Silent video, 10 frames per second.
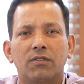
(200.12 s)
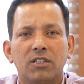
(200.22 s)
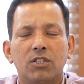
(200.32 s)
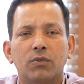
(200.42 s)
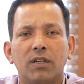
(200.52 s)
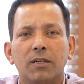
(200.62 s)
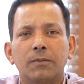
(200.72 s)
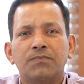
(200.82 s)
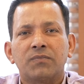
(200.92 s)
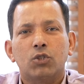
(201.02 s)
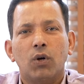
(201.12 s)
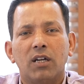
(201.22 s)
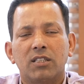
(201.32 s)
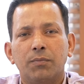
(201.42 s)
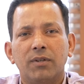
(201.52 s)
of the district. So
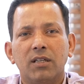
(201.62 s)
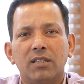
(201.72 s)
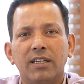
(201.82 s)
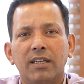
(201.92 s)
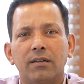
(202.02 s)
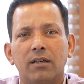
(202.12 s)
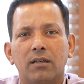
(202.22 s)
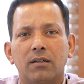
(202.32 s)
a typical day